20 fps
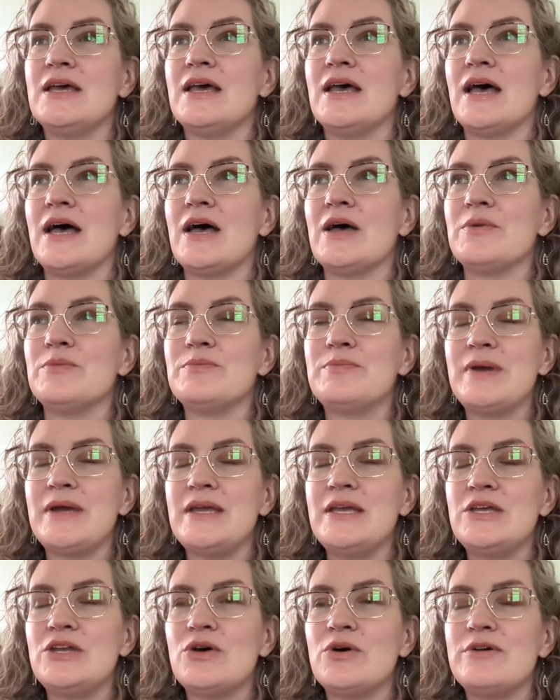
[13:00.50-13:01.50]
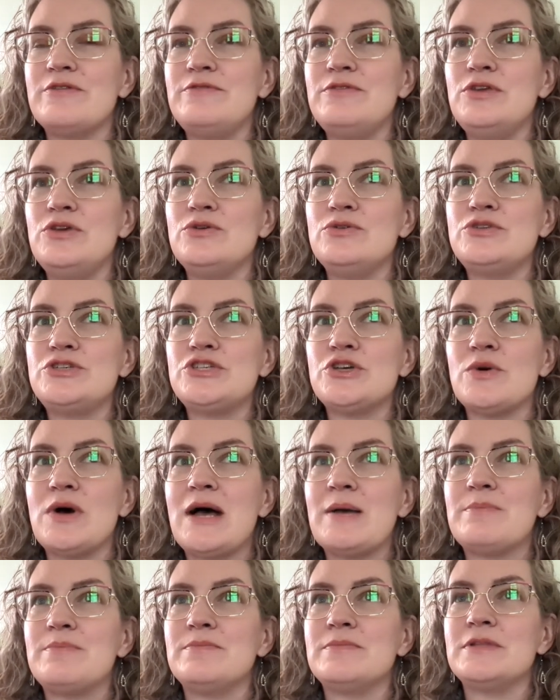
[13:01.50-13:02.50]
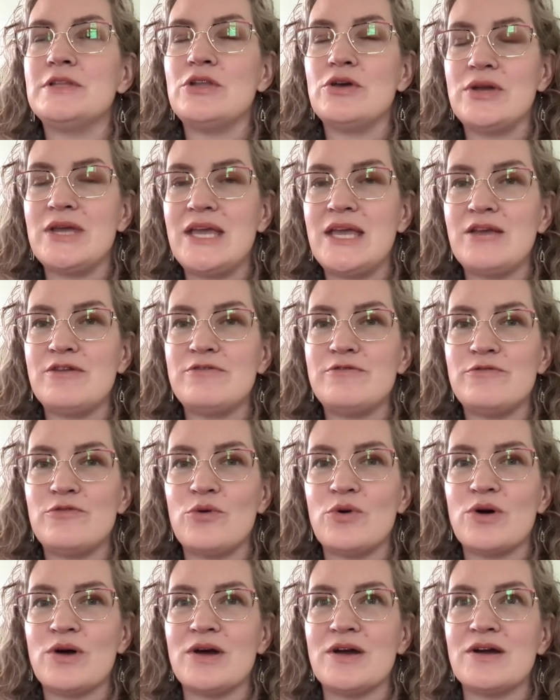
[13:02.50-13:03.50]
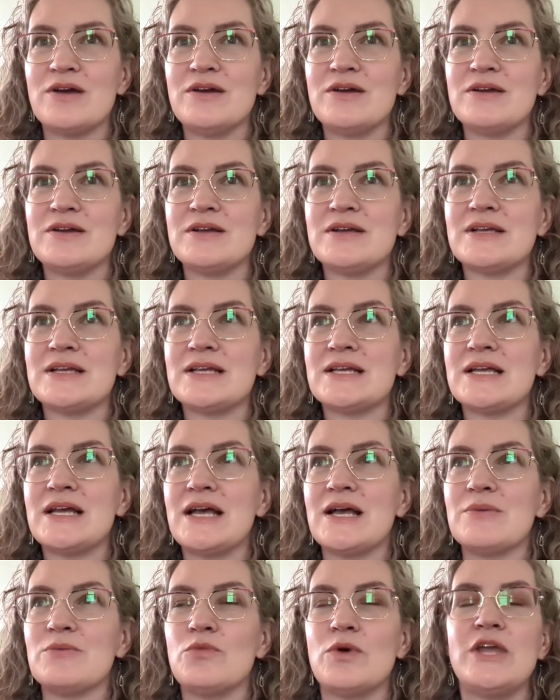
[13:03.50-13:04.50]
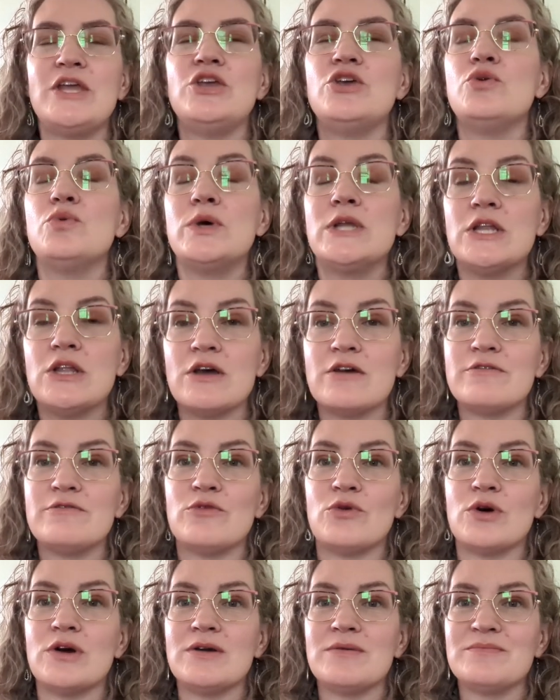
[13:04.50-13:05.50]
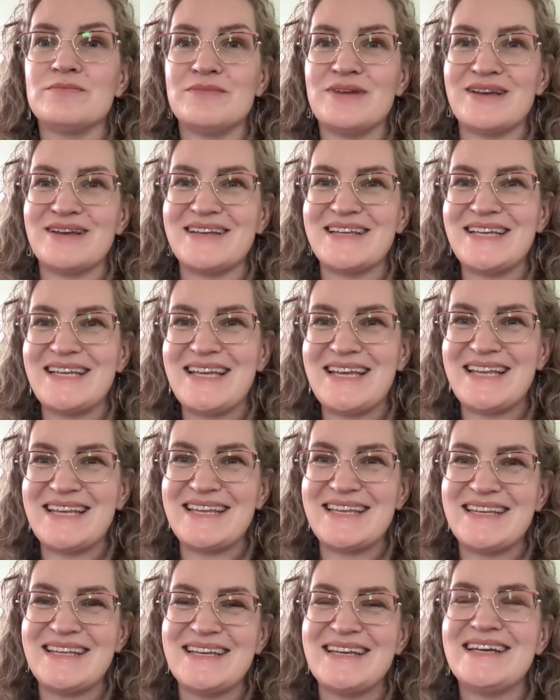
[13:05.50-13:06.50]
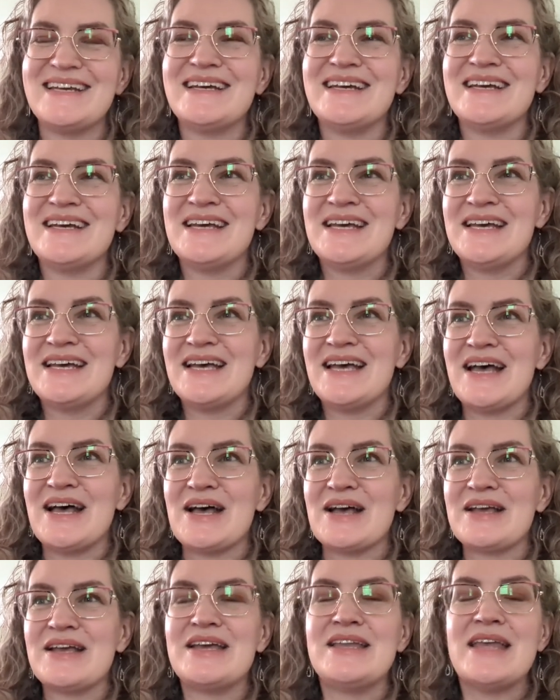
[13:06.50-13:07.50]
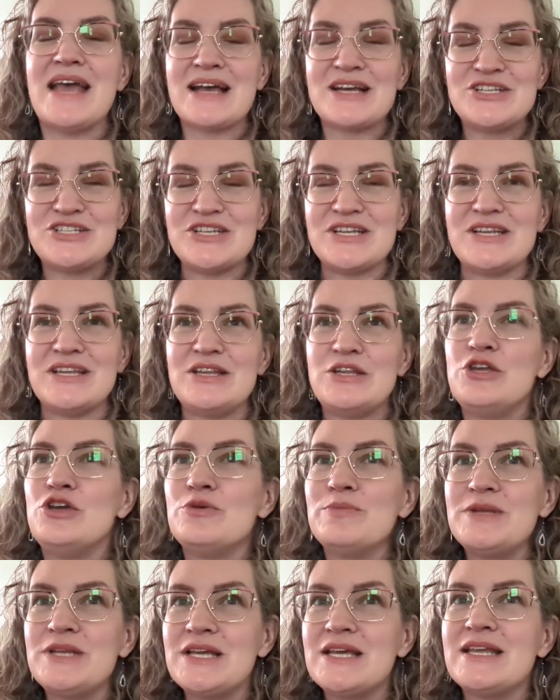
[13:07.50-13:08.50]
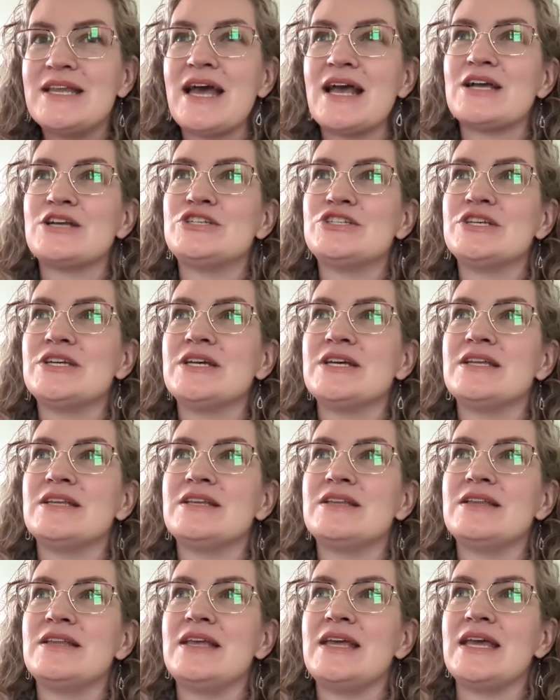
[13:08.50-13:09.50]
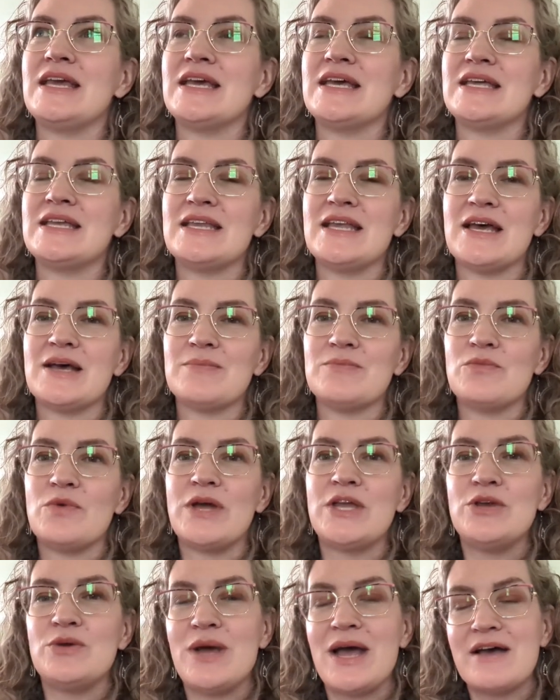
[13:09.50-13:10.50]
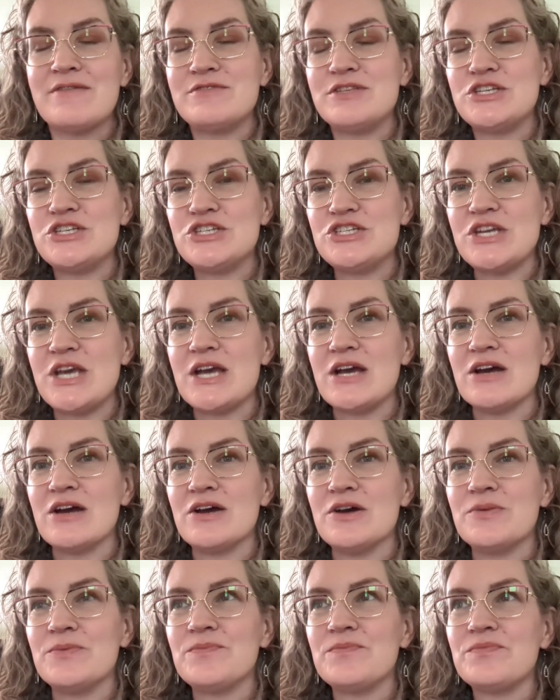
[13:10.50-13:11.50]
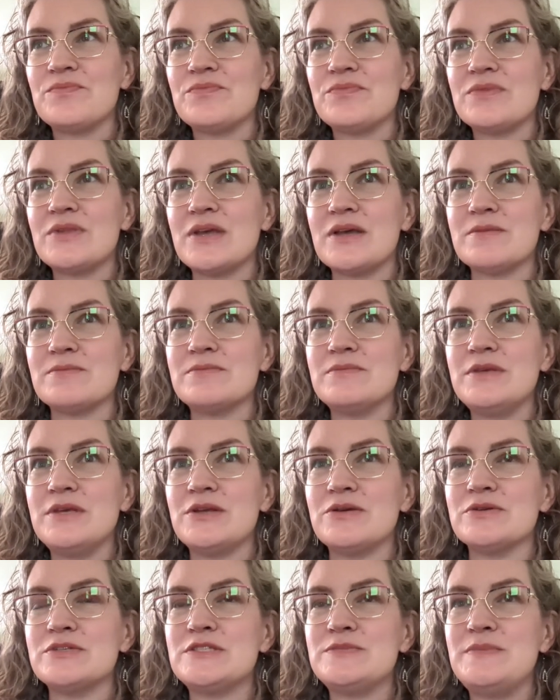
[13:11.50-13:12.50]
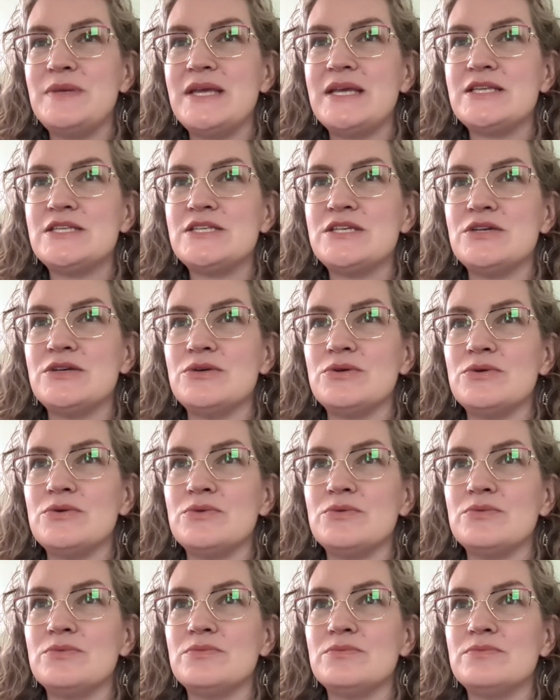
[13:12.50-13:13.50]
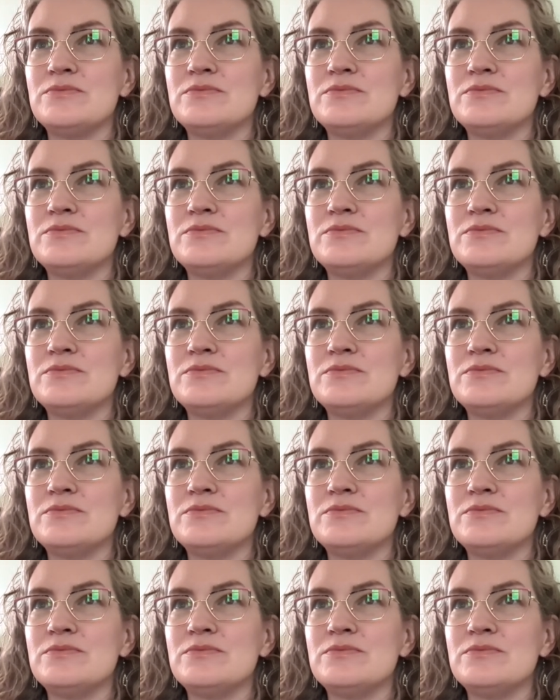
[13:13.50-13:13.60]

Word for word: Um, but, you know, if you show up looking for um, what you would look for uh, in uh, connection, in human connection, in um, what you have to share, um, you know, speak to